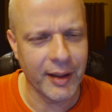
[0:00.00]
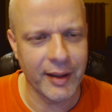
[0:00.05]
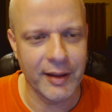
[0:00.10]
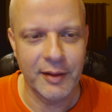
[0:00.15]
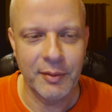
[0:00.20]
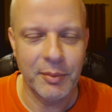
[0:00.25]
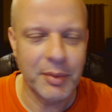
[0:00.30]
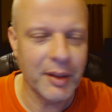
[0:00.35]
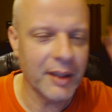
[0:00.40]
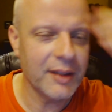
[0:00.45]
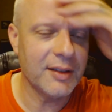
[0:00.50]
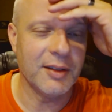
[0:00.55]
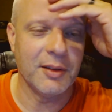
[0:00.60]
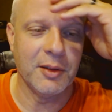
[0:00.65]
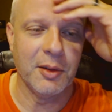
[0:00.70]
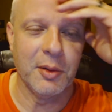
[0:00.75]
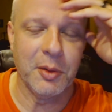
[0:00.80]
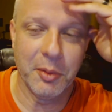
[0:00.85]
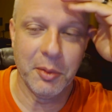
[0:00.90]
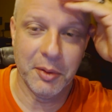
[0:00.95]
kind of, but I
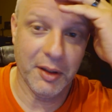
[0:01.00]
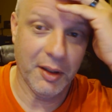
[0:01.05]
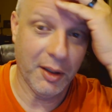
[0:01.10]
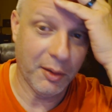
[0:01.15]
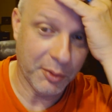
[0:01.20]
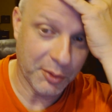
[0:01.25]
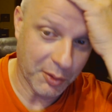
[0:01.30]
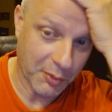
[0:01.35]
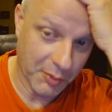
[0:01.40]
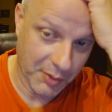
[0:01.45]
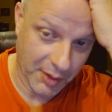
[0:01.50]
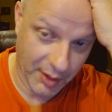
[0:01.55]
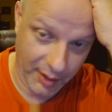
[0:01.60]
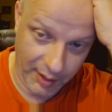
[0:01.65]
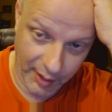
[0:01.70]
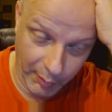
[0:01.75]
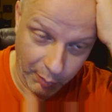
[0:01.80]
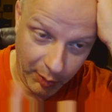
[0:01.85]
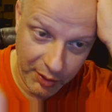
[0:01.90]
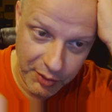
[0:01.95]
still don't know what the hell was going
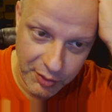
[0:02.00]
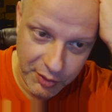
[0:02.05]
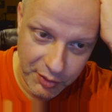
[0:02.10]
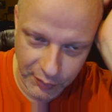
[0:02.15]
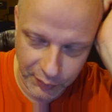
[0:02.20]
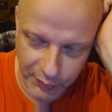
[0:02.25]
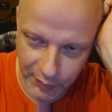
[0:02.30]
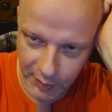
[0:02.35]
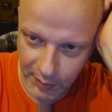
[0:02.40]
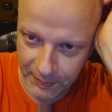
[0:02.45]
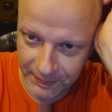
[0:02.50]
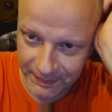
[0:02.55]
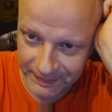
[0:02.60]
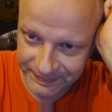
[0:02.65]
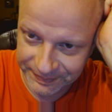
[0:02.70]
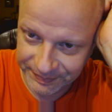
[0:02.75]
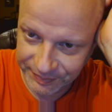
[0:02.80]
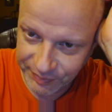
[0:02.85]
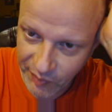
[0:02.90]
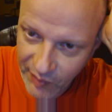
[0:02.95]
on. I watched this
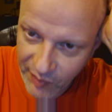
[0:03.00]
film.